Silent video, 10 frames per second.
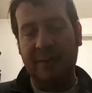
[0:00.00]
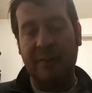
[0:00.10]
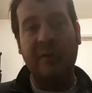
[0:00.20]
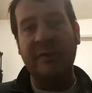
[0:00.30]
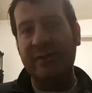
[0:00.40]

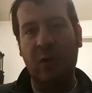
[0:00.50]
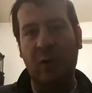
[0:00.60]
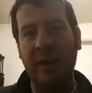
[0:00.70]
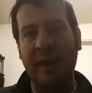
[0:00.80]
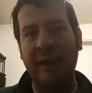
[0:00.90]
through
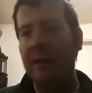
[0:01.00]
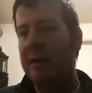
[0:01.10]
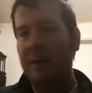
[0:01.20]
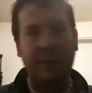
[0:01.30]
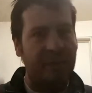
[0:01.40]
controlling
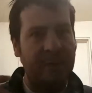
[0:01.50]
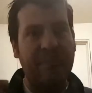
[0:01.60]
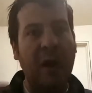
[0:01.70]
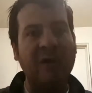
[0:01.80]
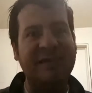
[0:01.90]
the
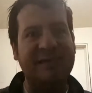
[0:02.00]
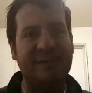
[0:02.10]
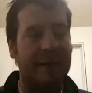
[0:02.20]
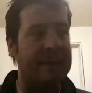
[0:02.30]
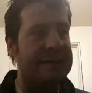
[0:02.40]
purse
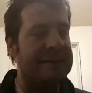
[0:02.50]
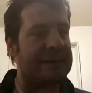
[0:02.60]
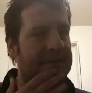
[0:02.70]
strings.